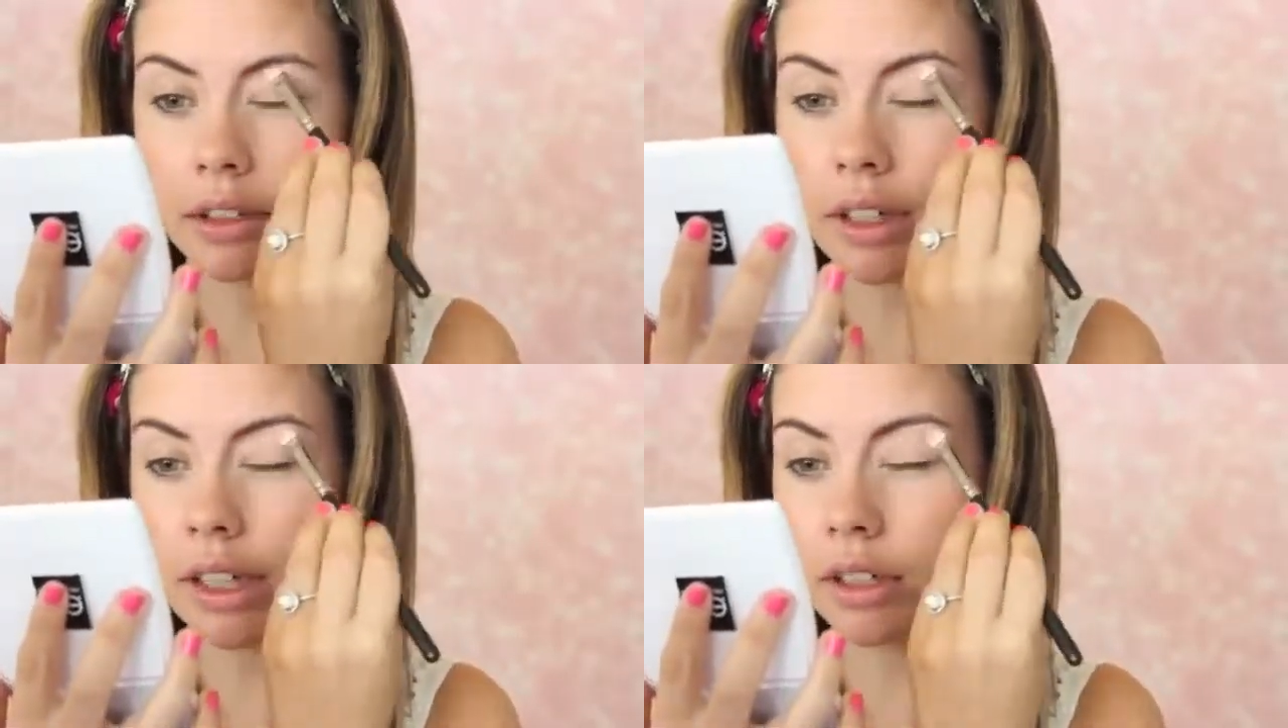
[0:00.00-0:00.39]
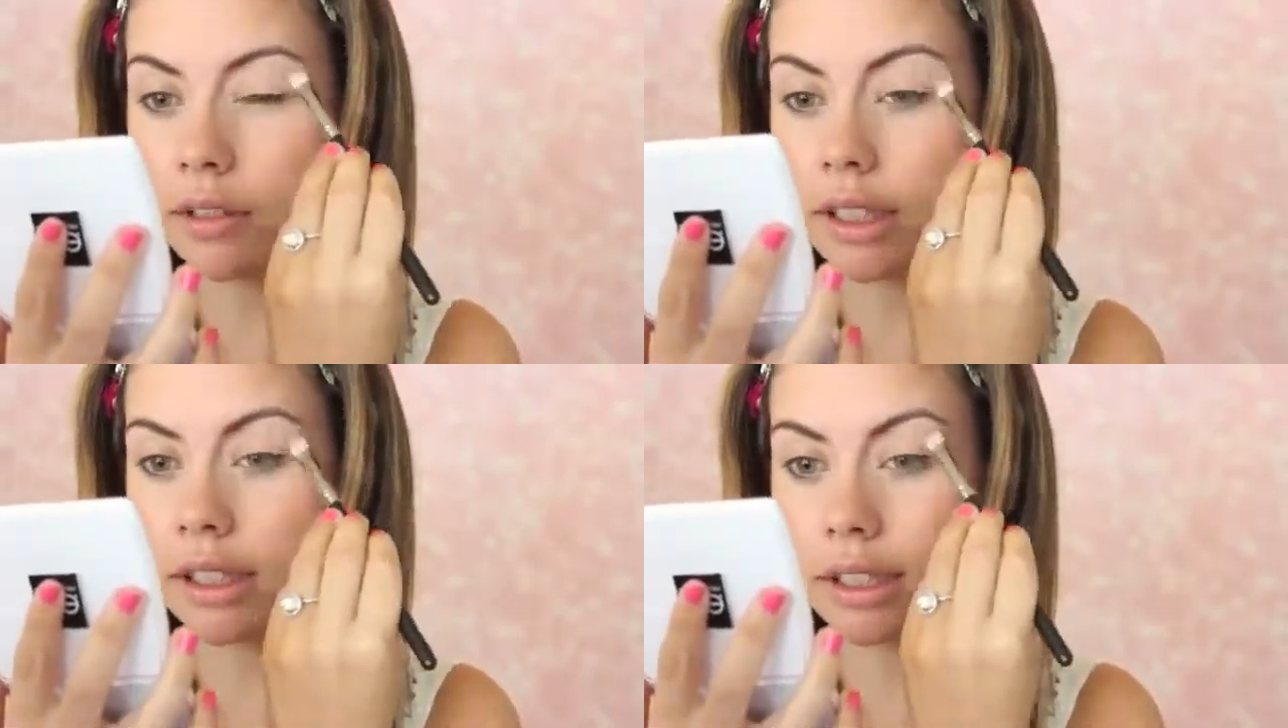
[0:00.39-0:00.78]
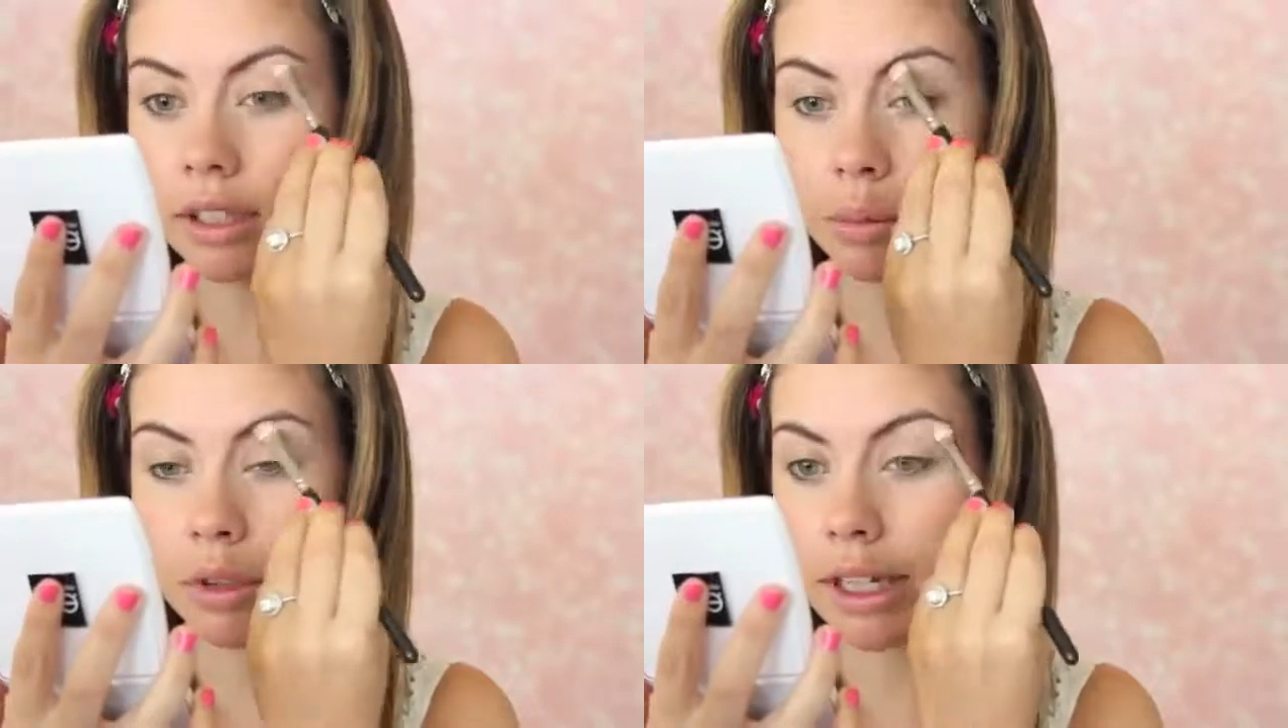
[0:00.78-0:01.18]
You can use this
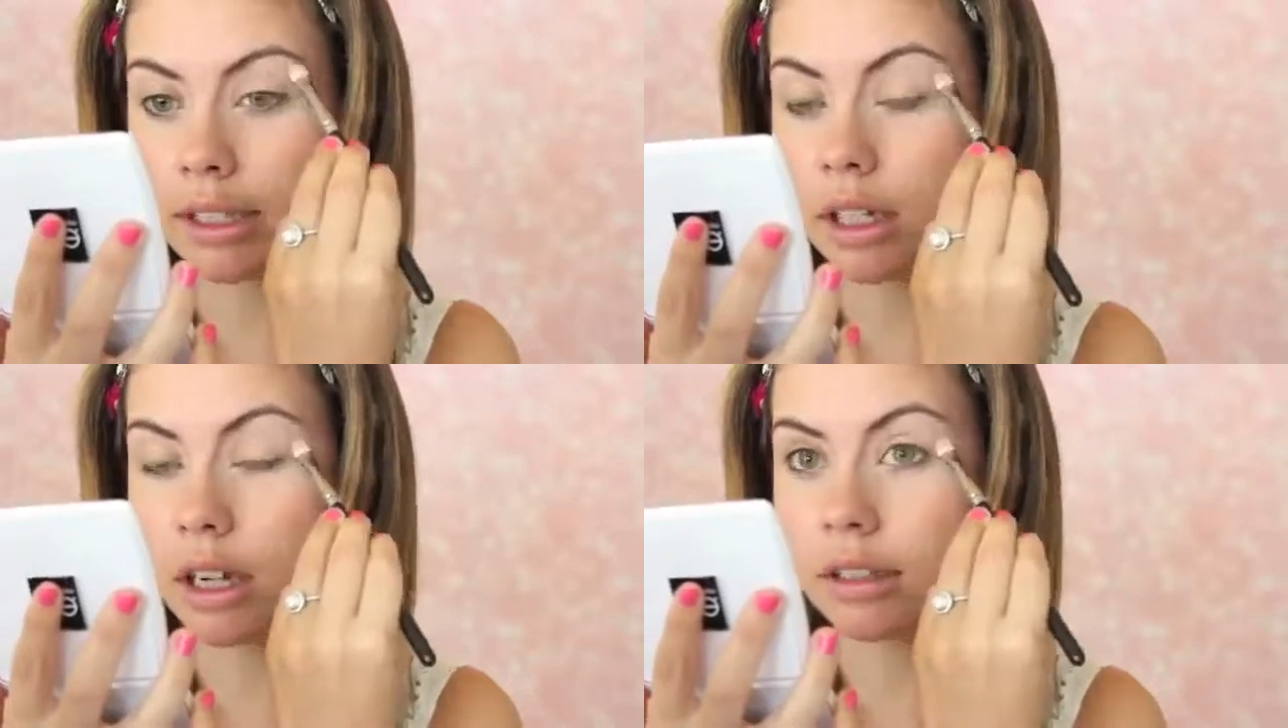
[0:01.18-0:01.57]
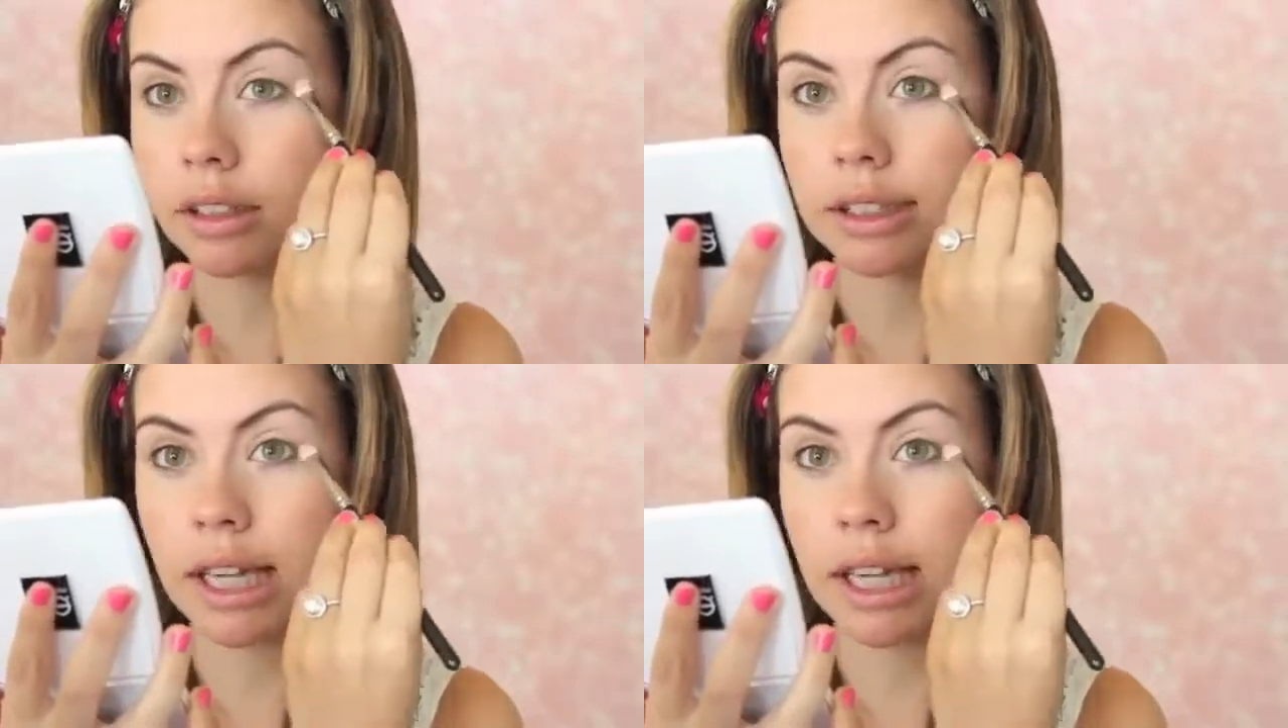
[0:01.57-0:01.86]
to blend colors